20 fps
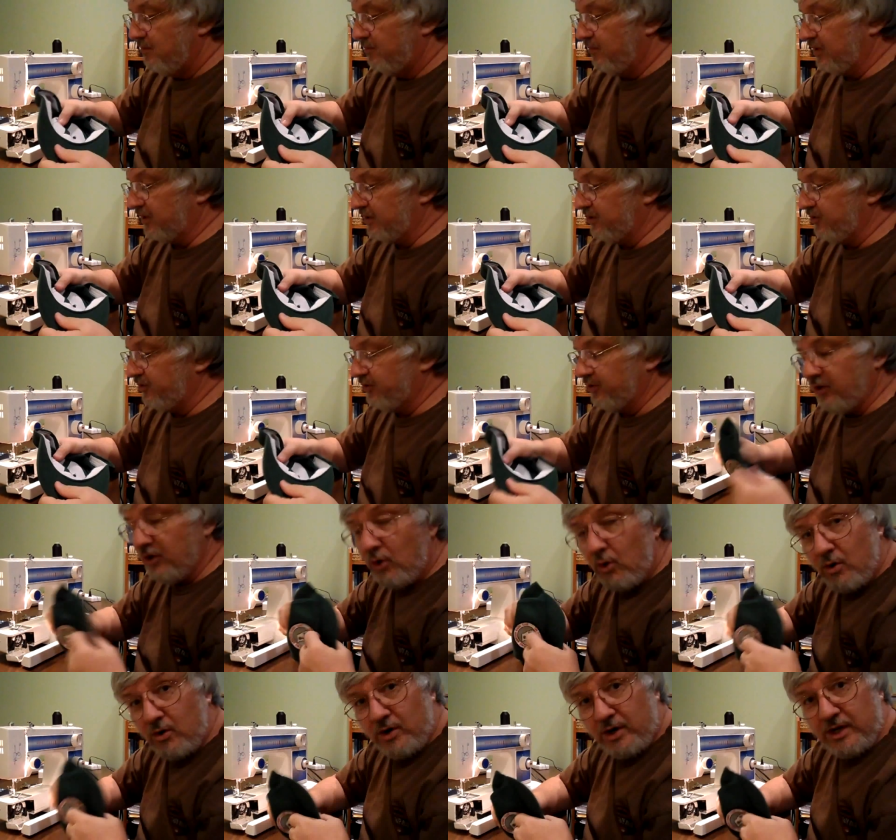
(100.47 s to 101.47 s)
But good
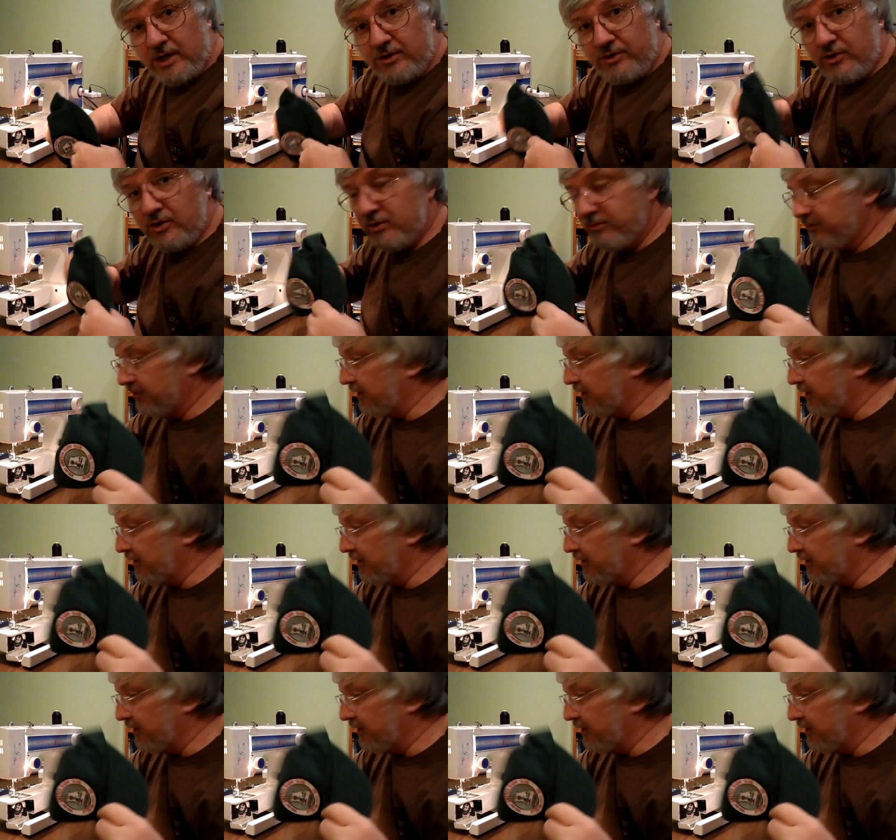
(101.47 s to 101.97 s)
lord, it took